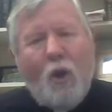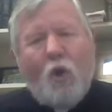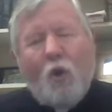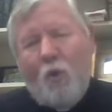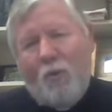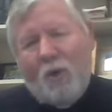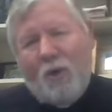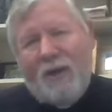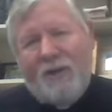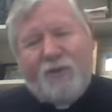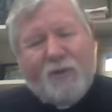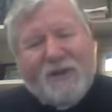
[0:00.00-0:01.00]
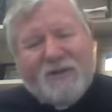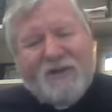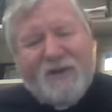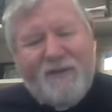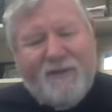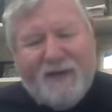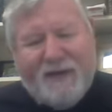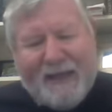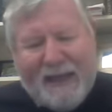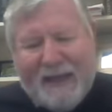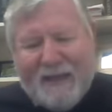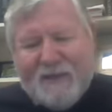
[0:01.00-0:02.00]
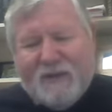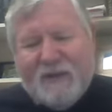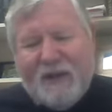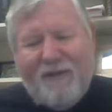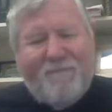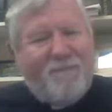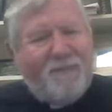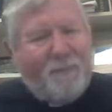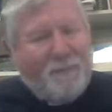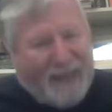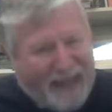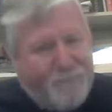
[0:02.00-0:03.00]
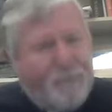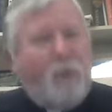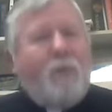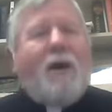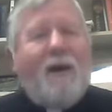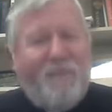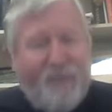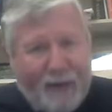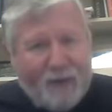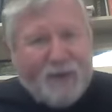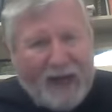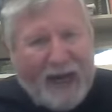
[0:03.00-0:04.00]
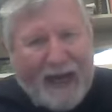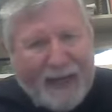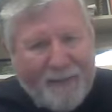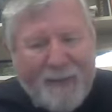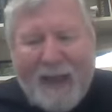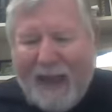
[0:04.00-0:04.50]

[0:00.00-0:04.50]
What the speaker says: who were addressing the needs of the people of their time